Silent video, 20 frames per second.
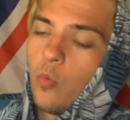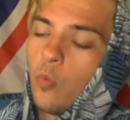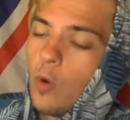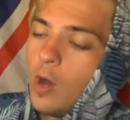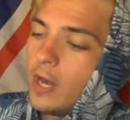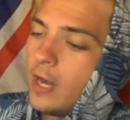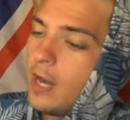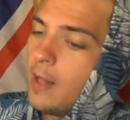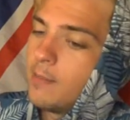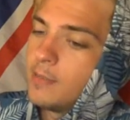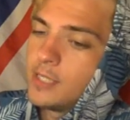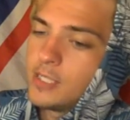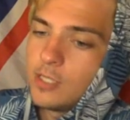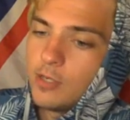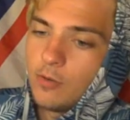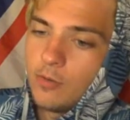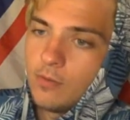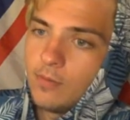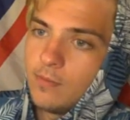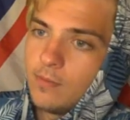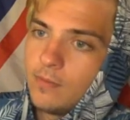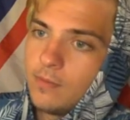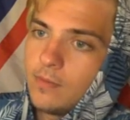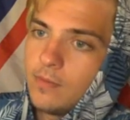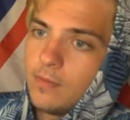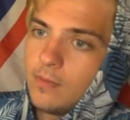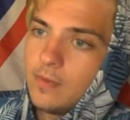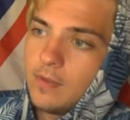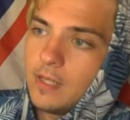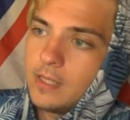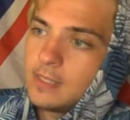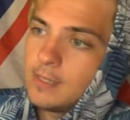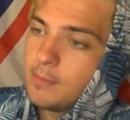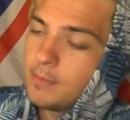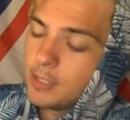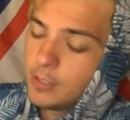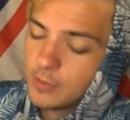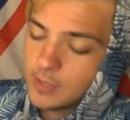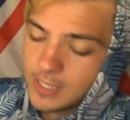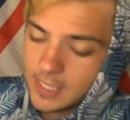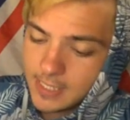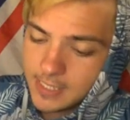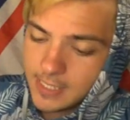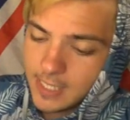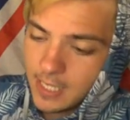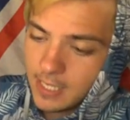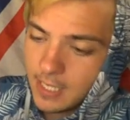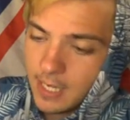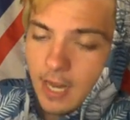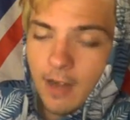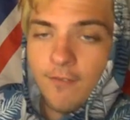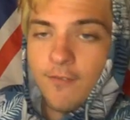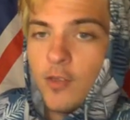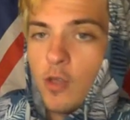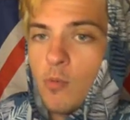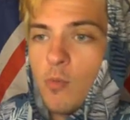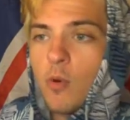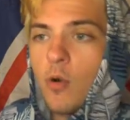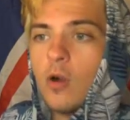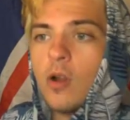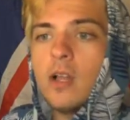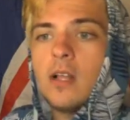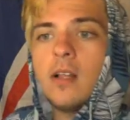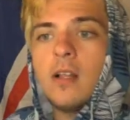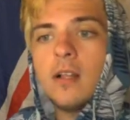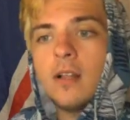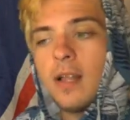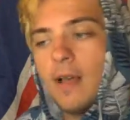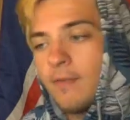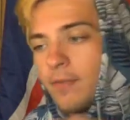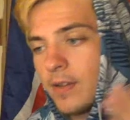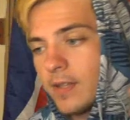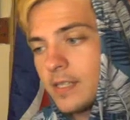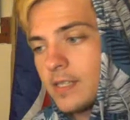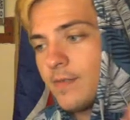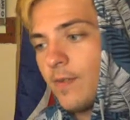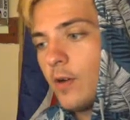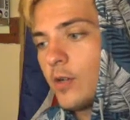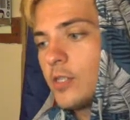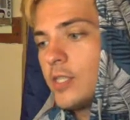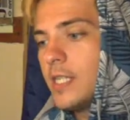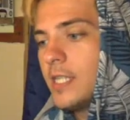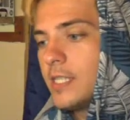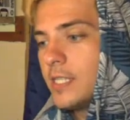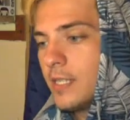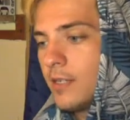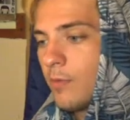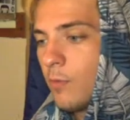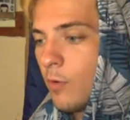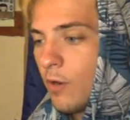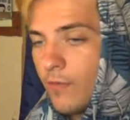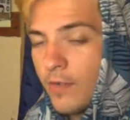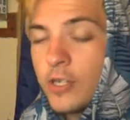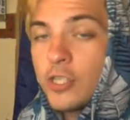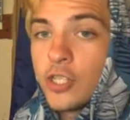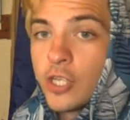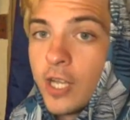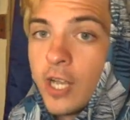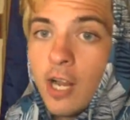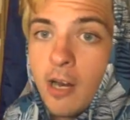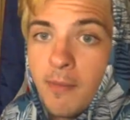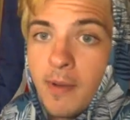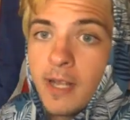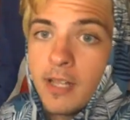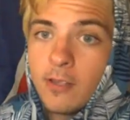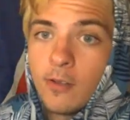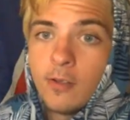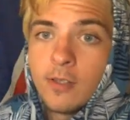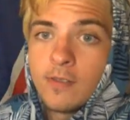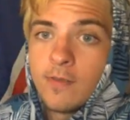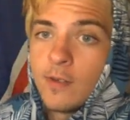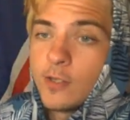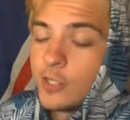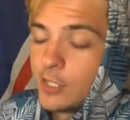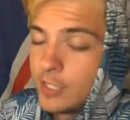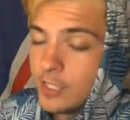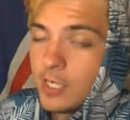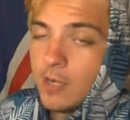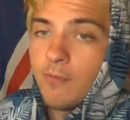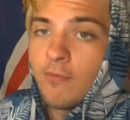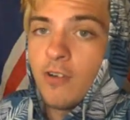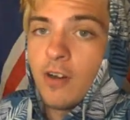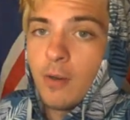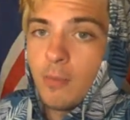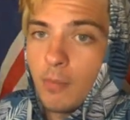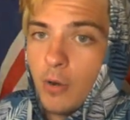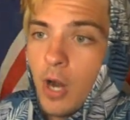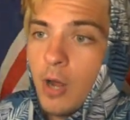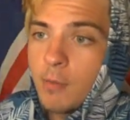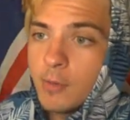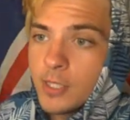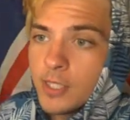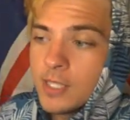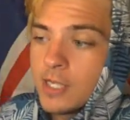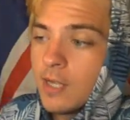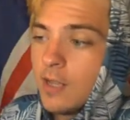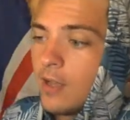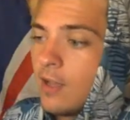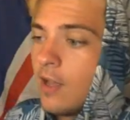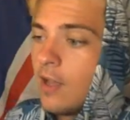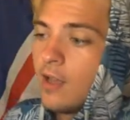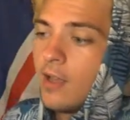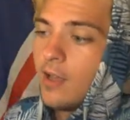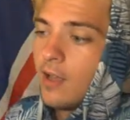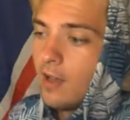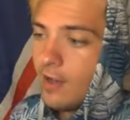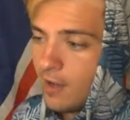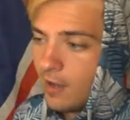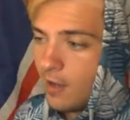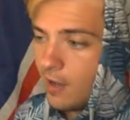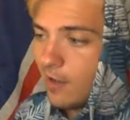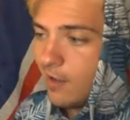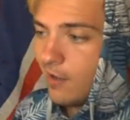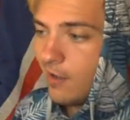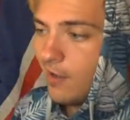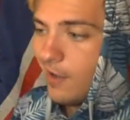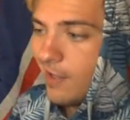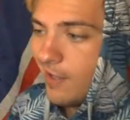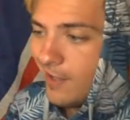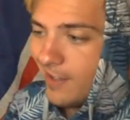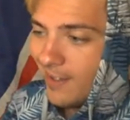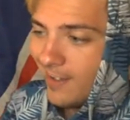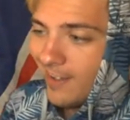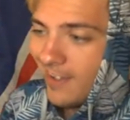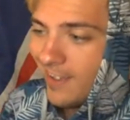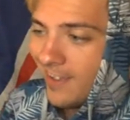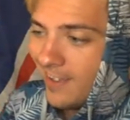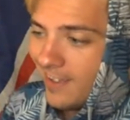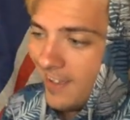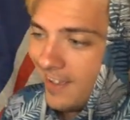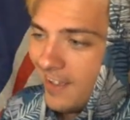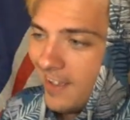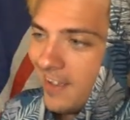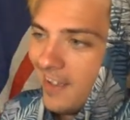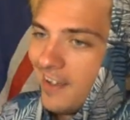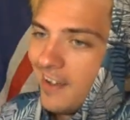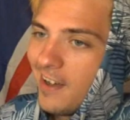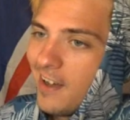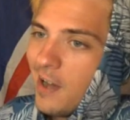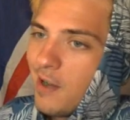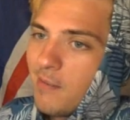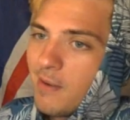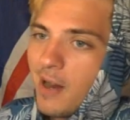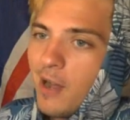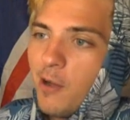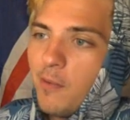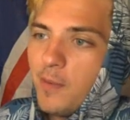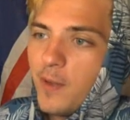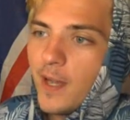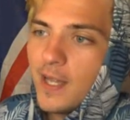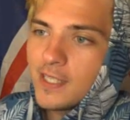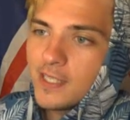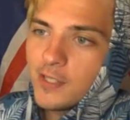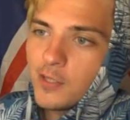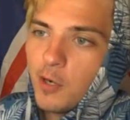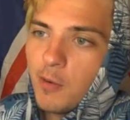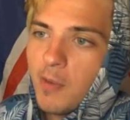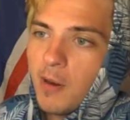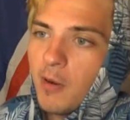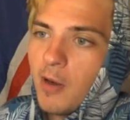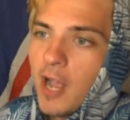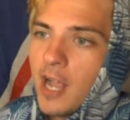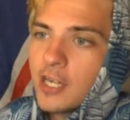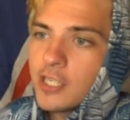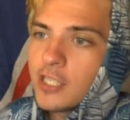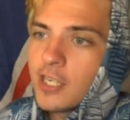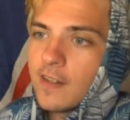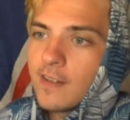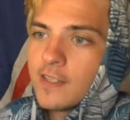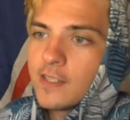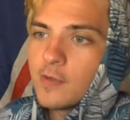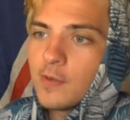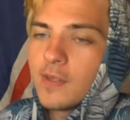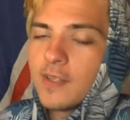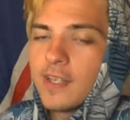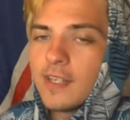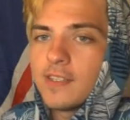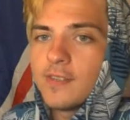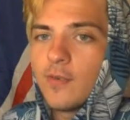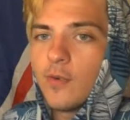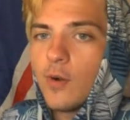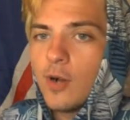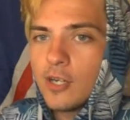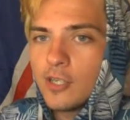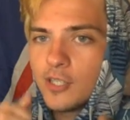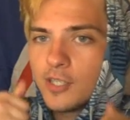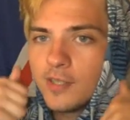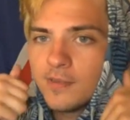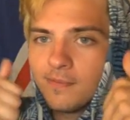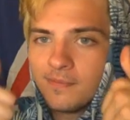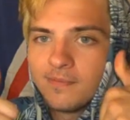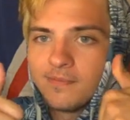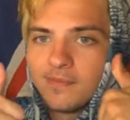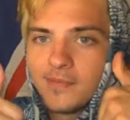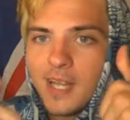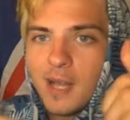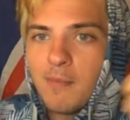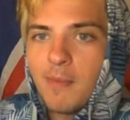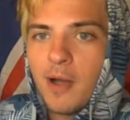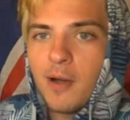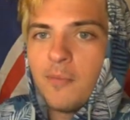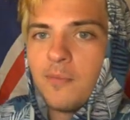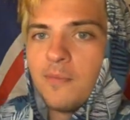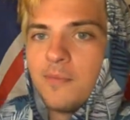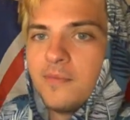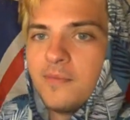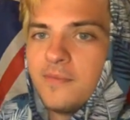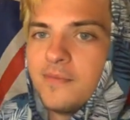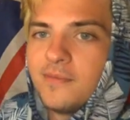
What an episode. That's episode 16. Got a few more left in this first season. We're eventually going to make it through this first season, I freaking promise. But I hope you guys enjoyed my reaction to this one. Thanks for watching. I'm out.